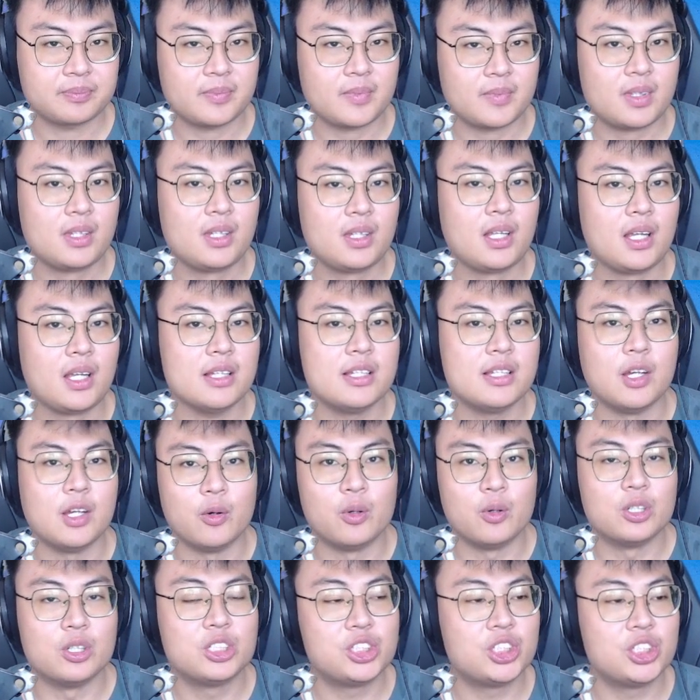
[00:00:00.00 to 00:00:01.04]
they will
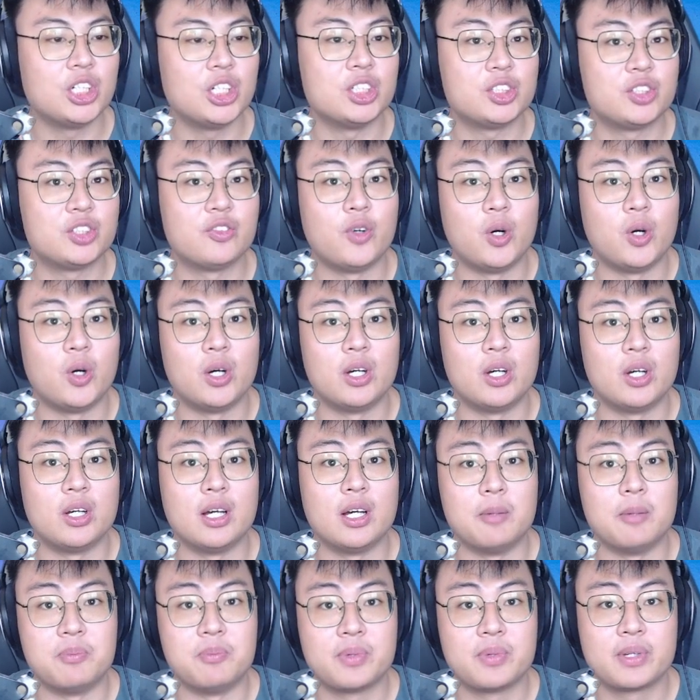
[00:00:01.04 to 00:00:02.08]
search for a
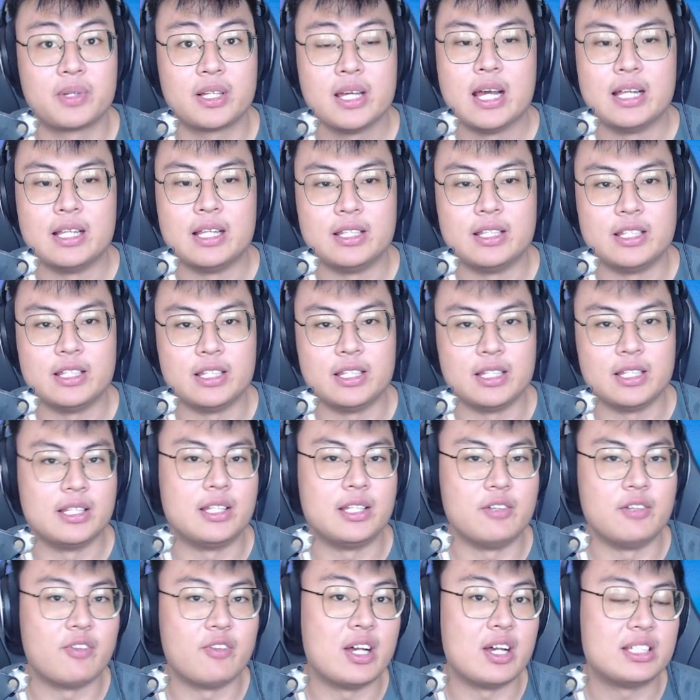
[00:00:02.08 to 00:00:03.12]

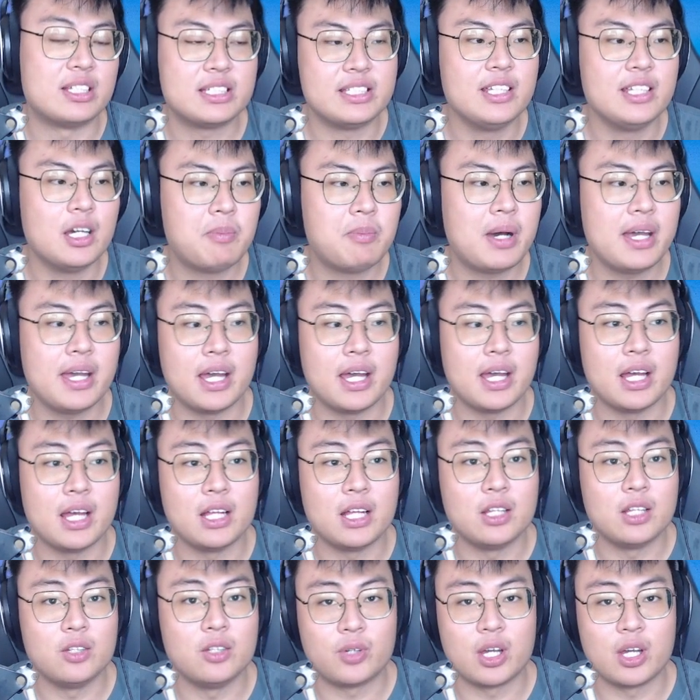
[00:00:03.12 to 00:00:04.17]
devices nearby, and you can
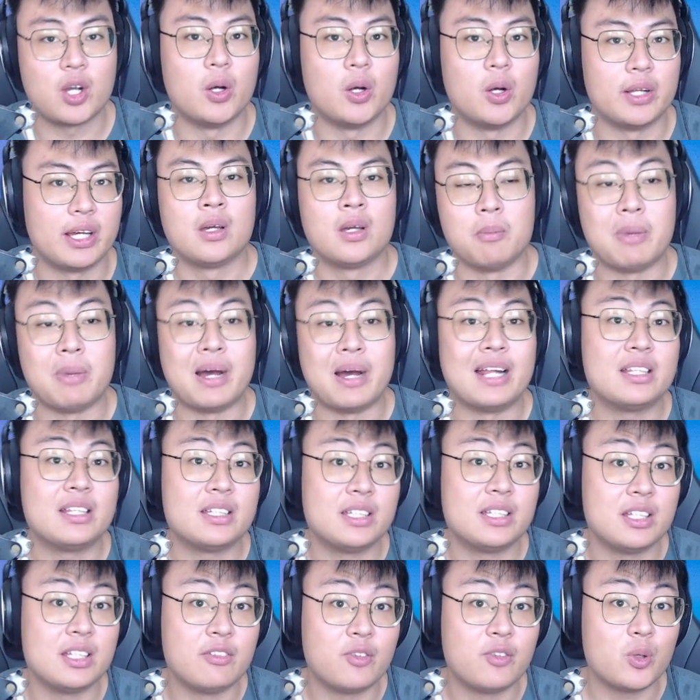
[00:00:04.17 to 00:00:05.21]
connect it. If you
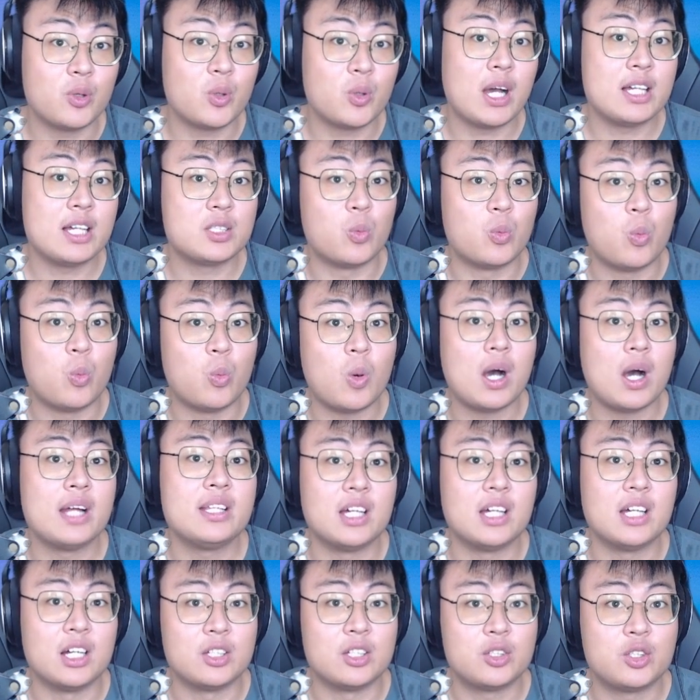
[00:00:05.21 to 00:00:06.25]
guys want a
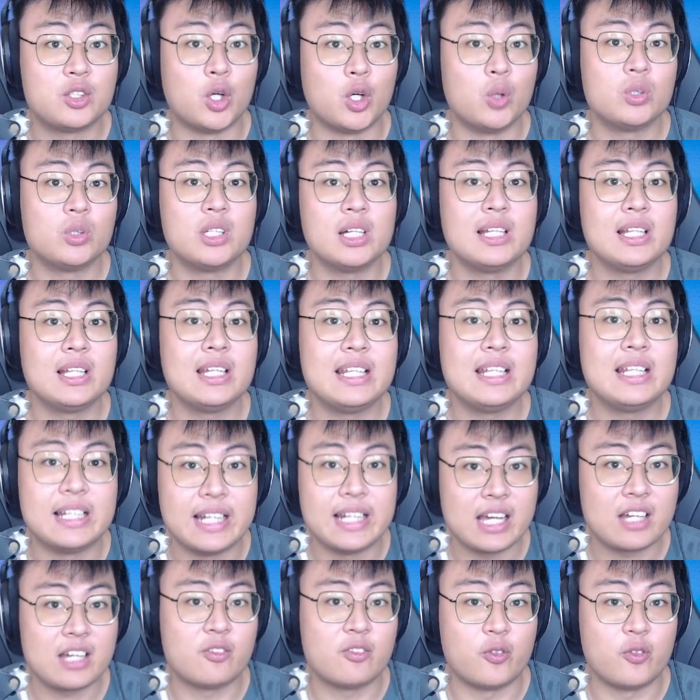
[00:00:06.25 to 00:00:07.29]
totally
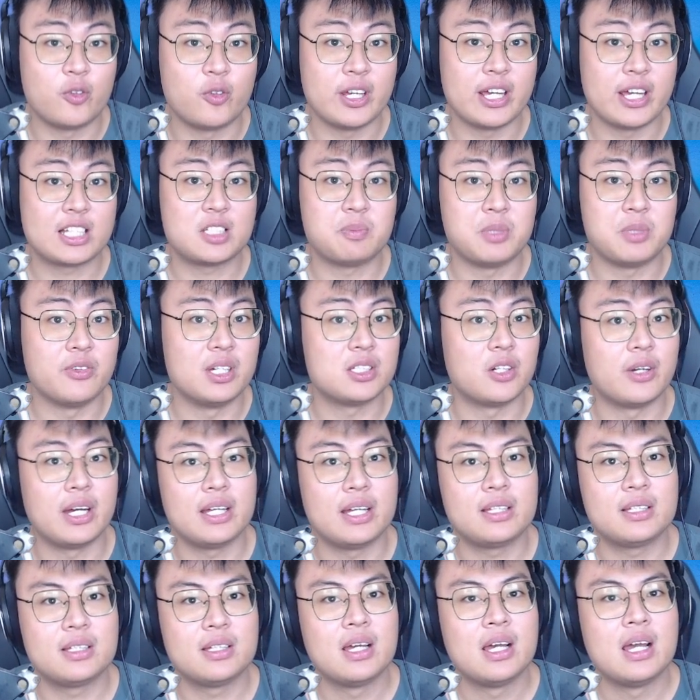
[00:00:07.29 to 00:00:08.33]
lag-free experience, alright,
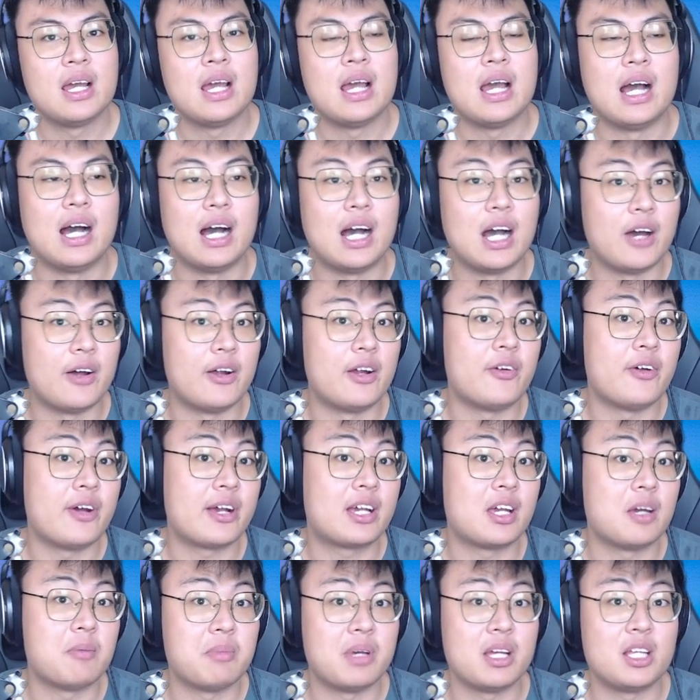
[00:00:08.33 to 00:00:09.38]
I
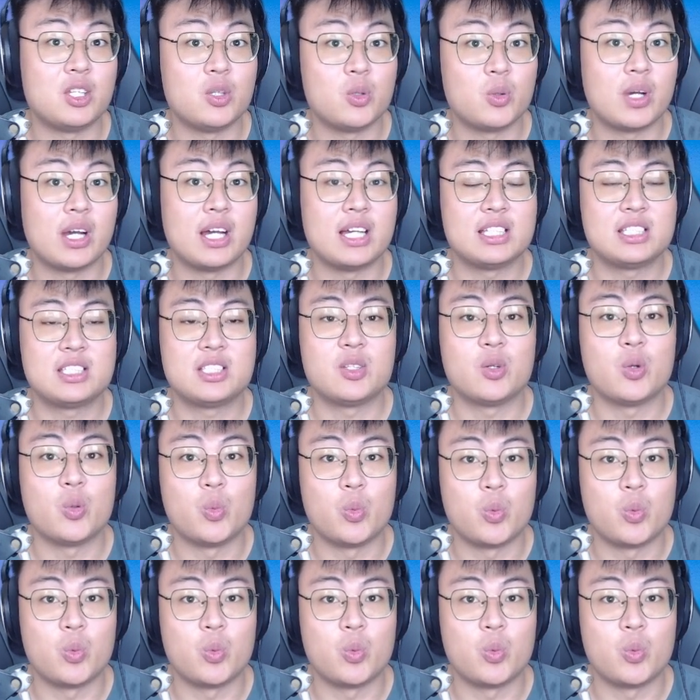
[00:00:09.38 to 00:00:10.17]
recommend you guys